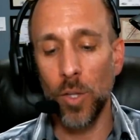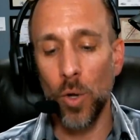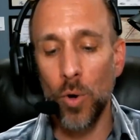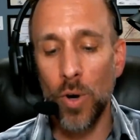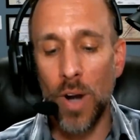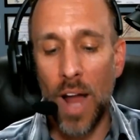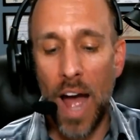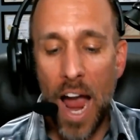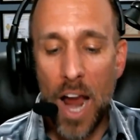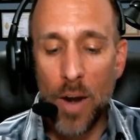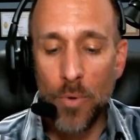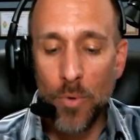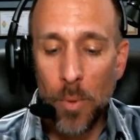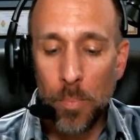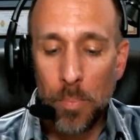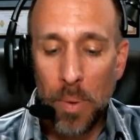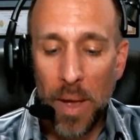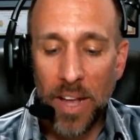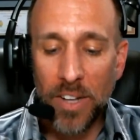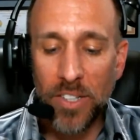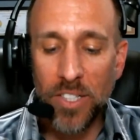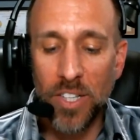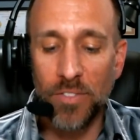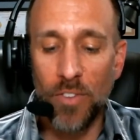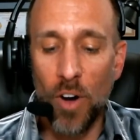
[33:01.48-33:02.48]
Lord, I
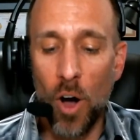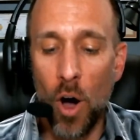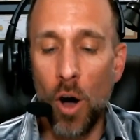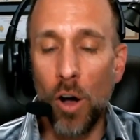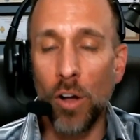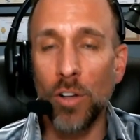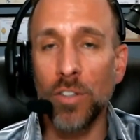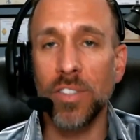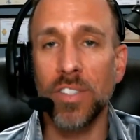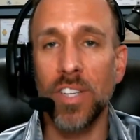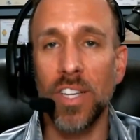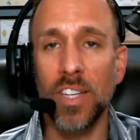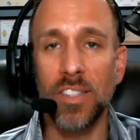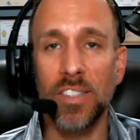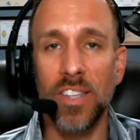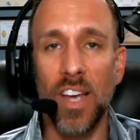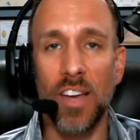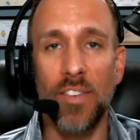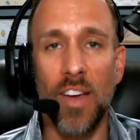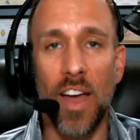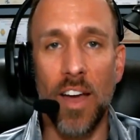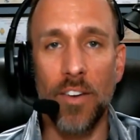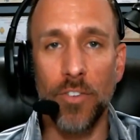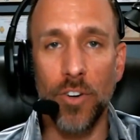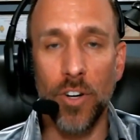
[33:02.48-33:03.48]
repent of all sins
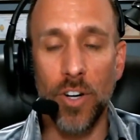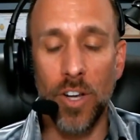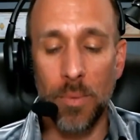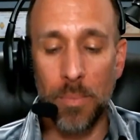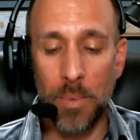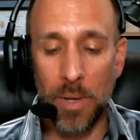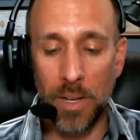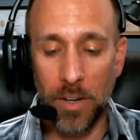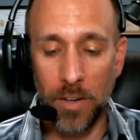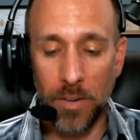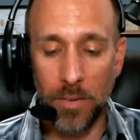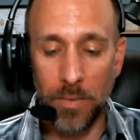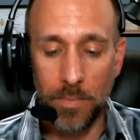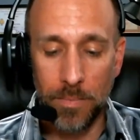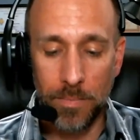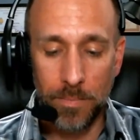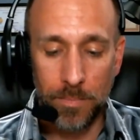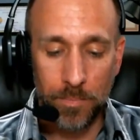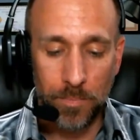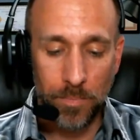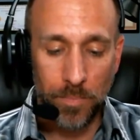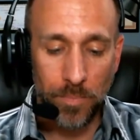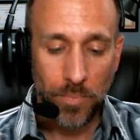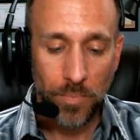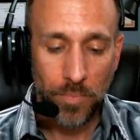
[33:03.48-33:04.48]
I've ever committed.
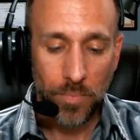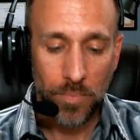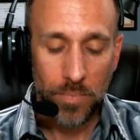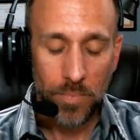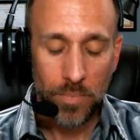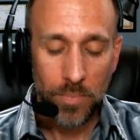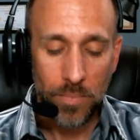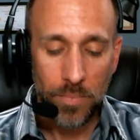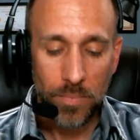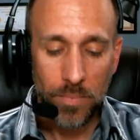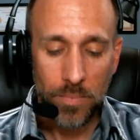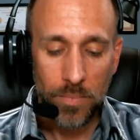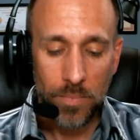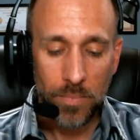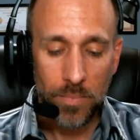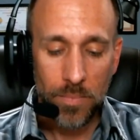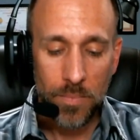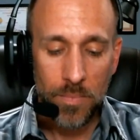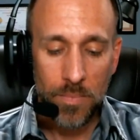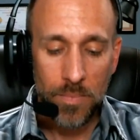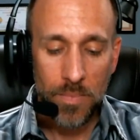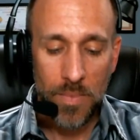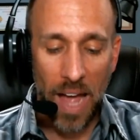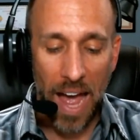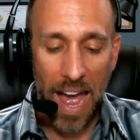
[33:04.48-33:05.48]

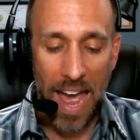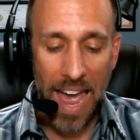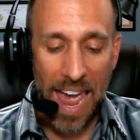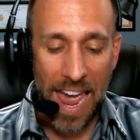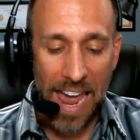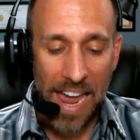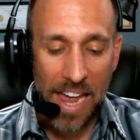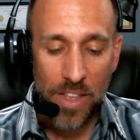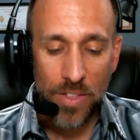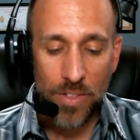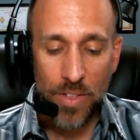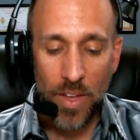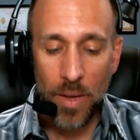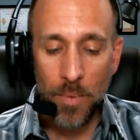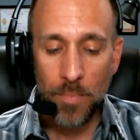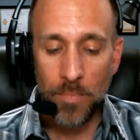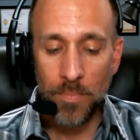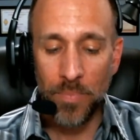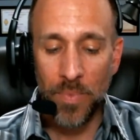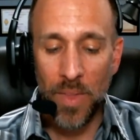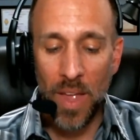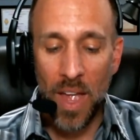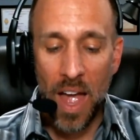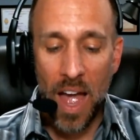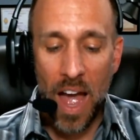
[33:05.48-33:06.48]
I hate
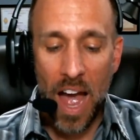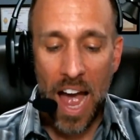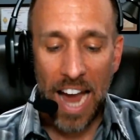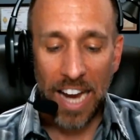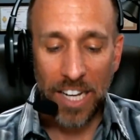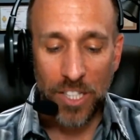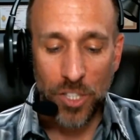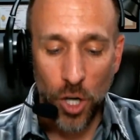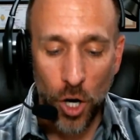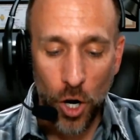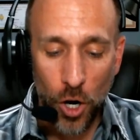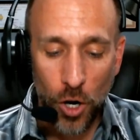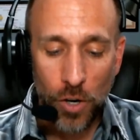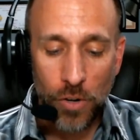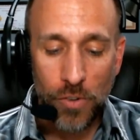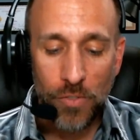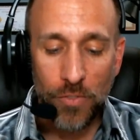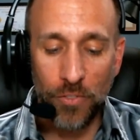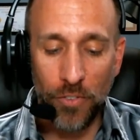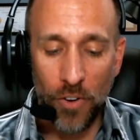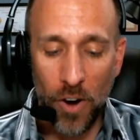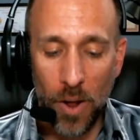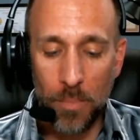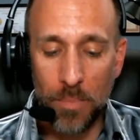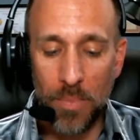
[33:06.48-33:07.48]
them. I
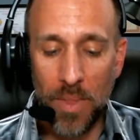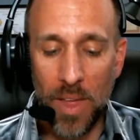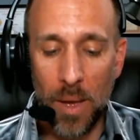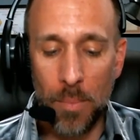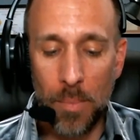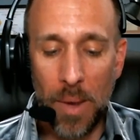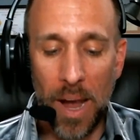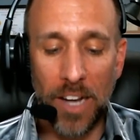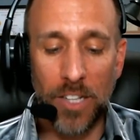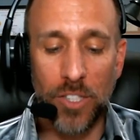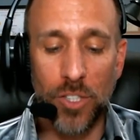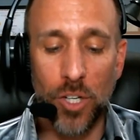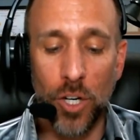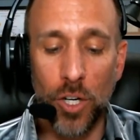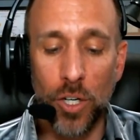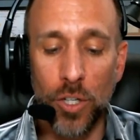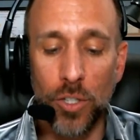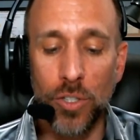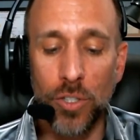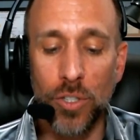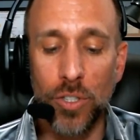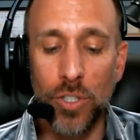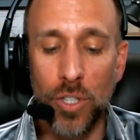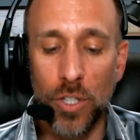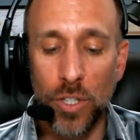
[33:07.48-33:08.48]
turn from them. I
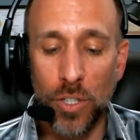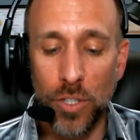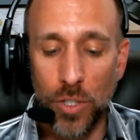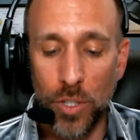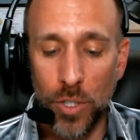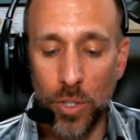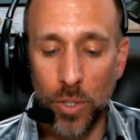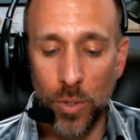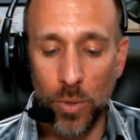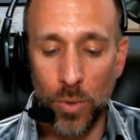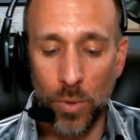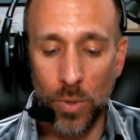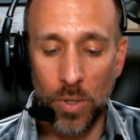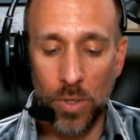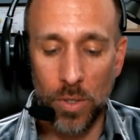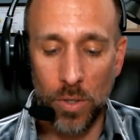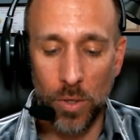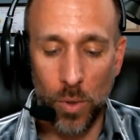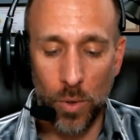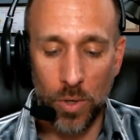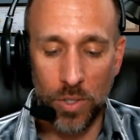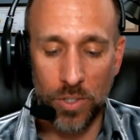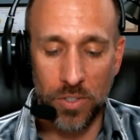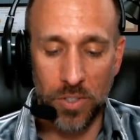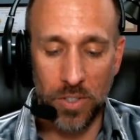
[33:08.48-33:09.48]
turn to you,
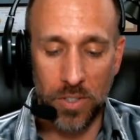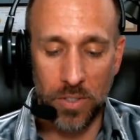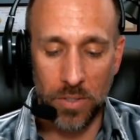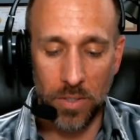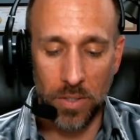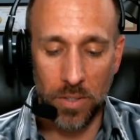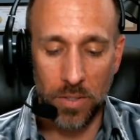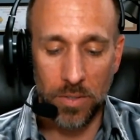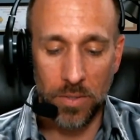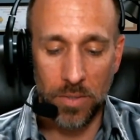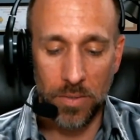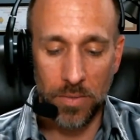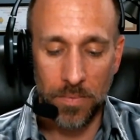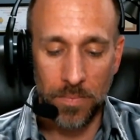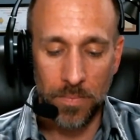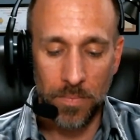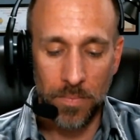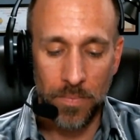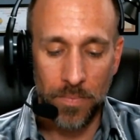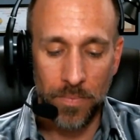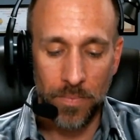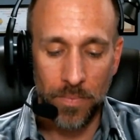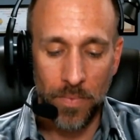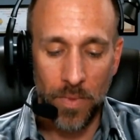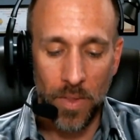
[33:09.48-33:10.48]
Lord Jesus,
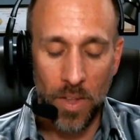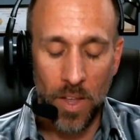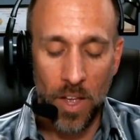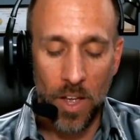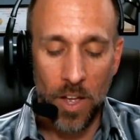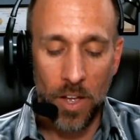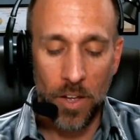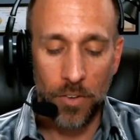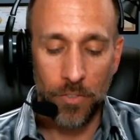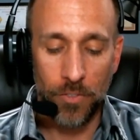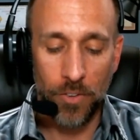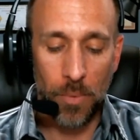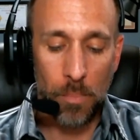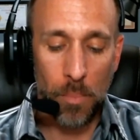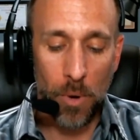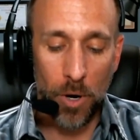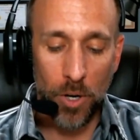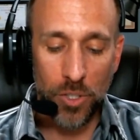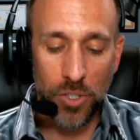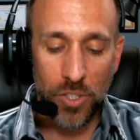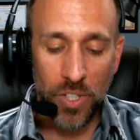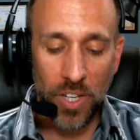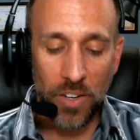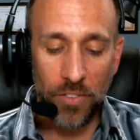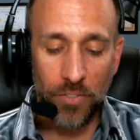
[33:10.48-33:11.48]
for
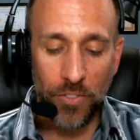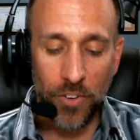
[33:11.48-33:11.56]
mercy